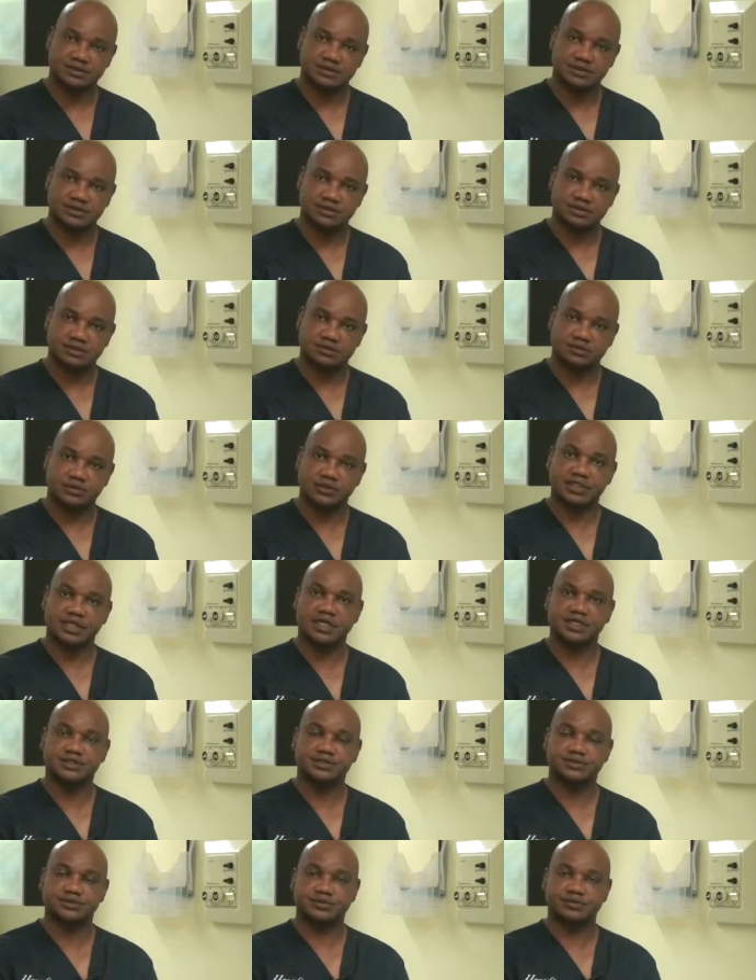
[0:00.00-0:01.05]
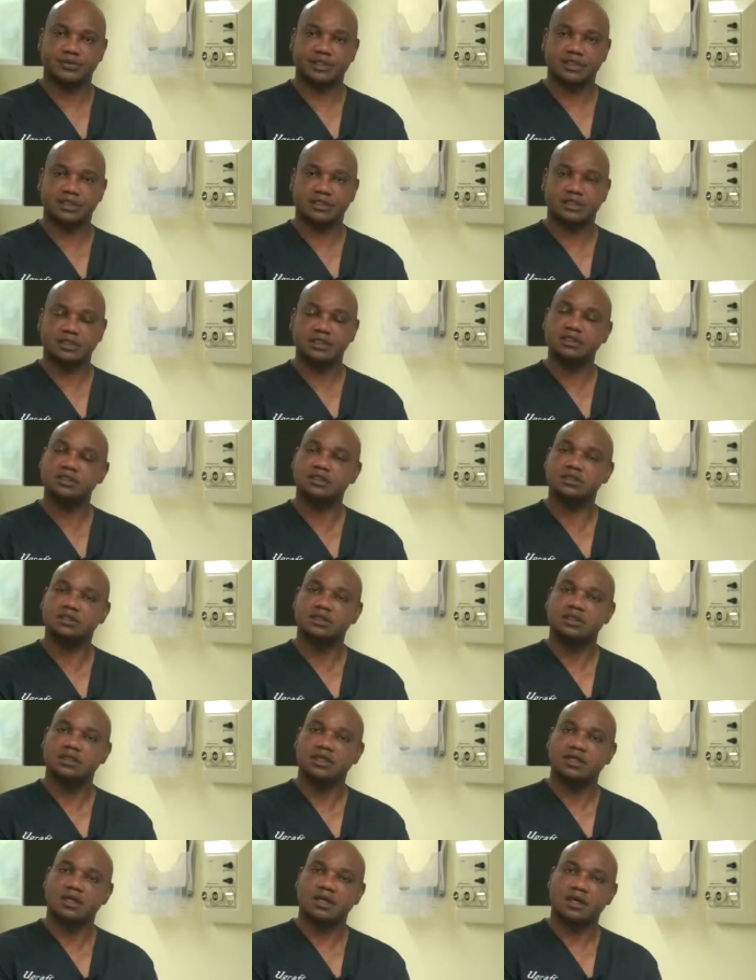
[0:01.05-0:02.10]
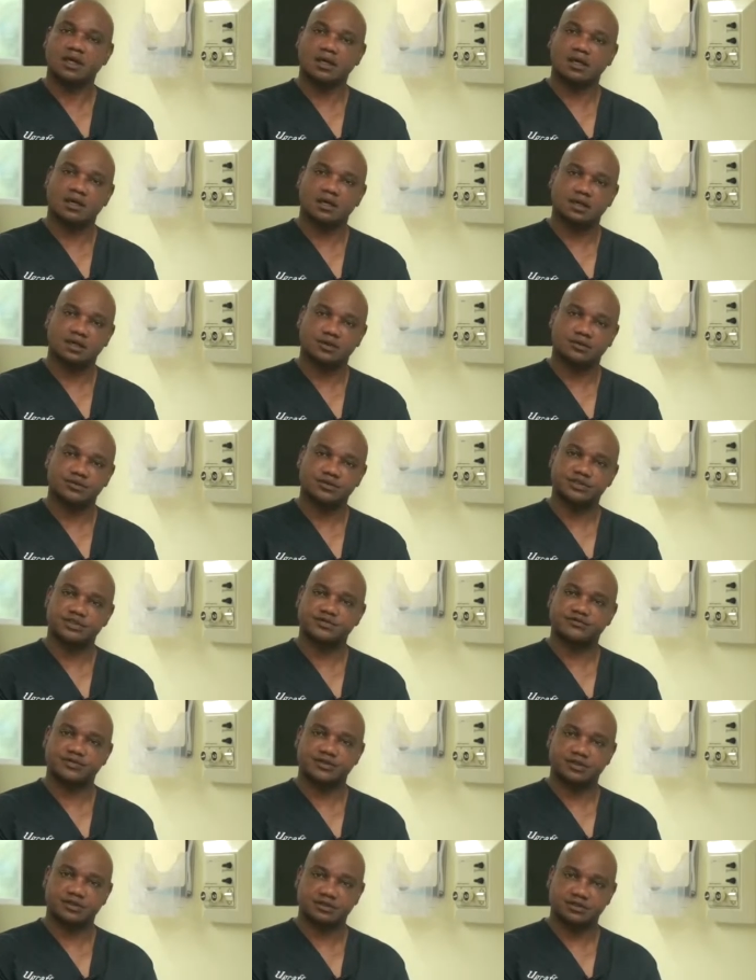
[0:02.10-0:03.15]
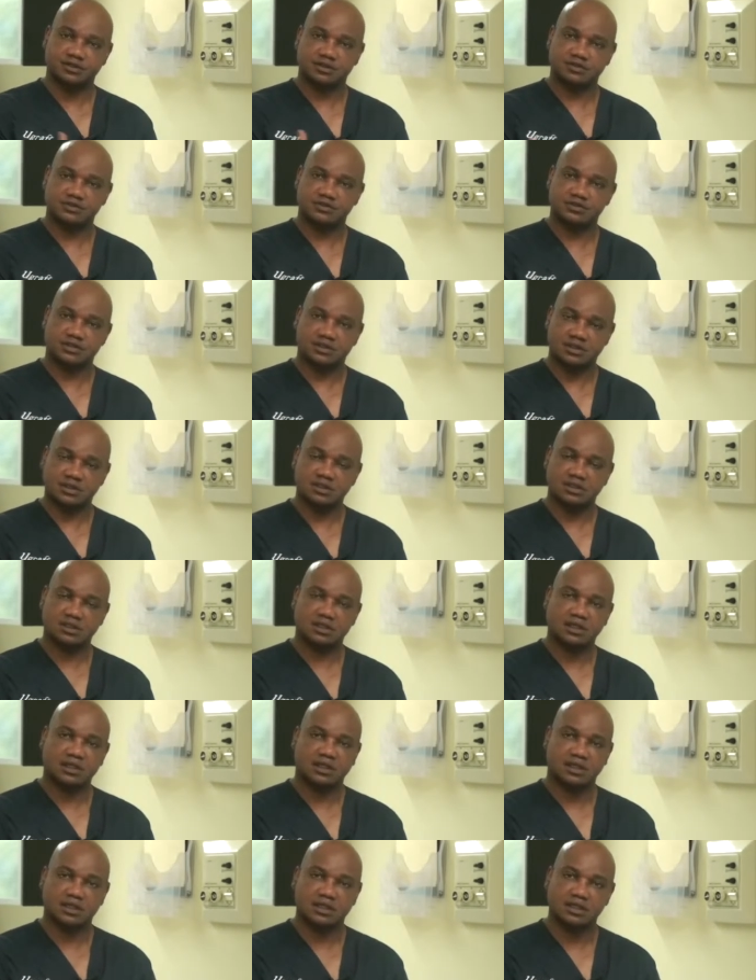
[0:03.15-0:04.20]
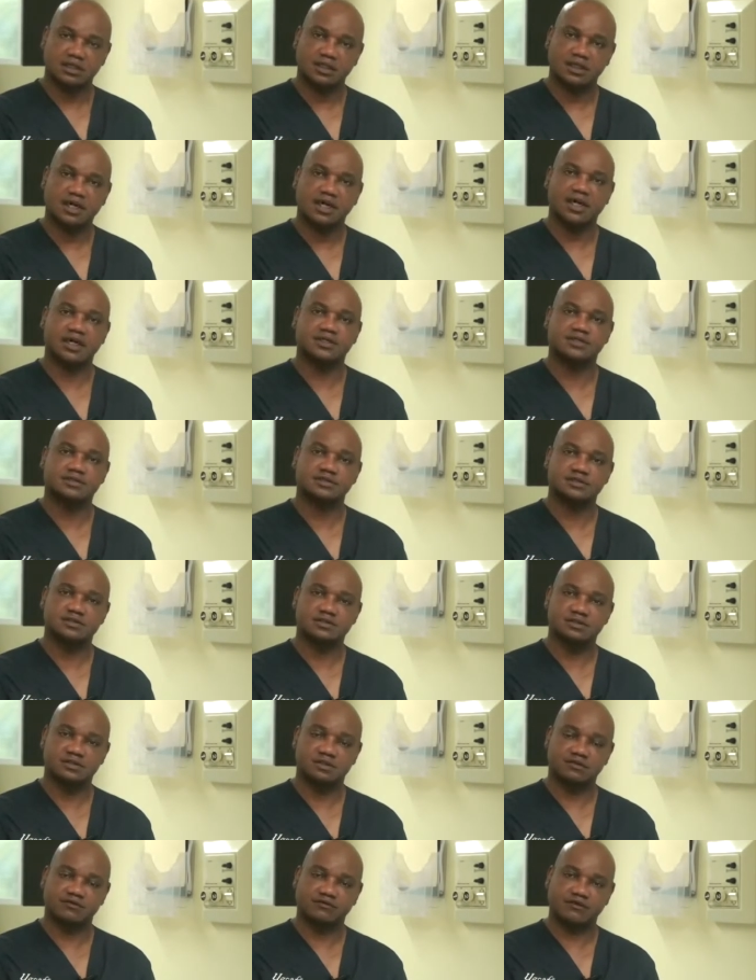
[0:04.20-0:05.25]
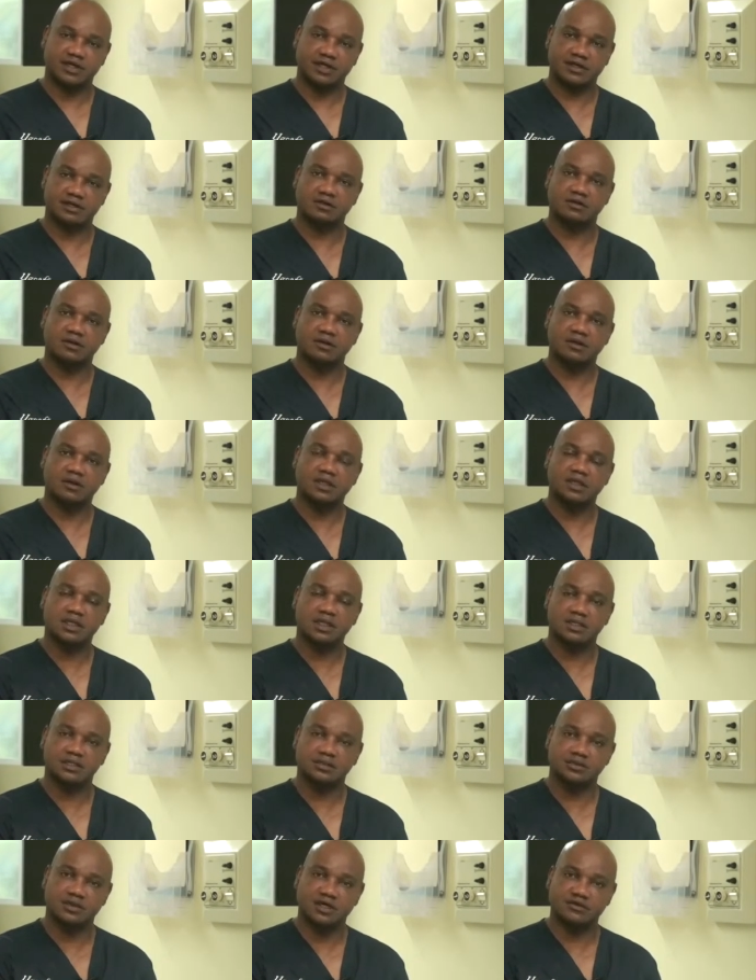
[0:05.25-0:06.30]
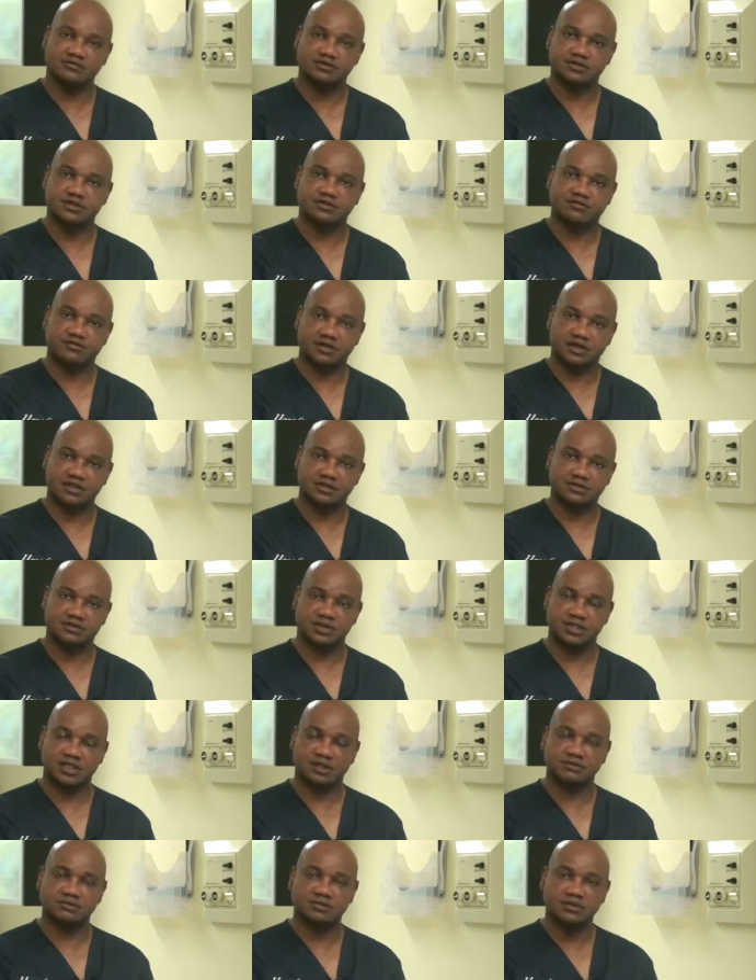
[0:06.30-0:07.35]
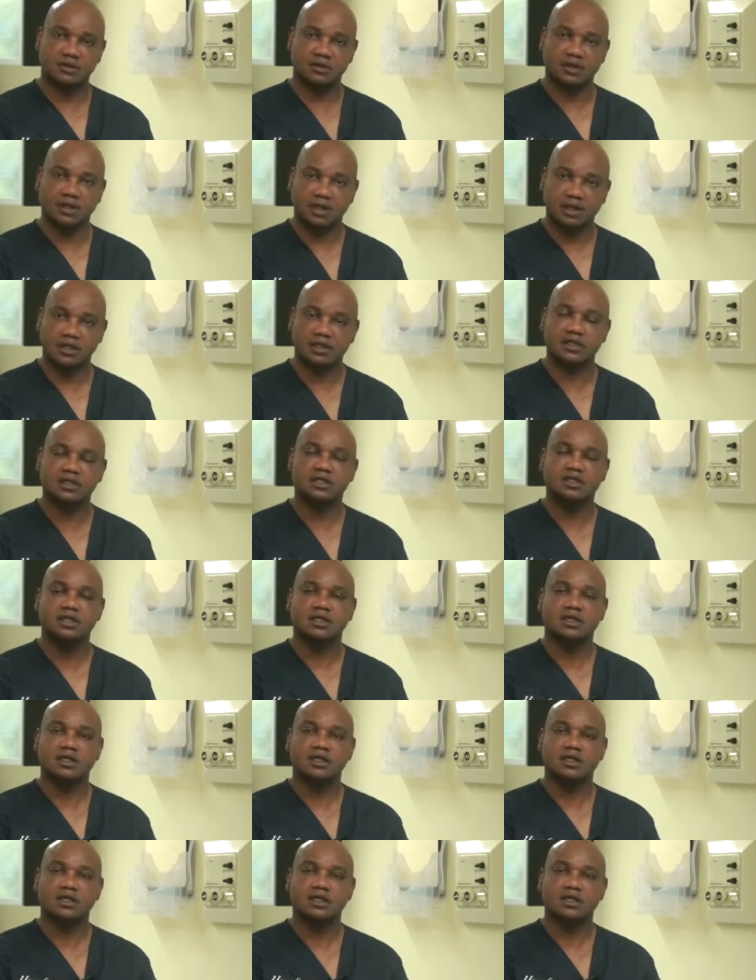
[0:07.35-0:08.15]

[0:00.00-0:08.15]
just what I do in my clinic, and whichever doctor you see uh, has the final call, and you have to defer to him or her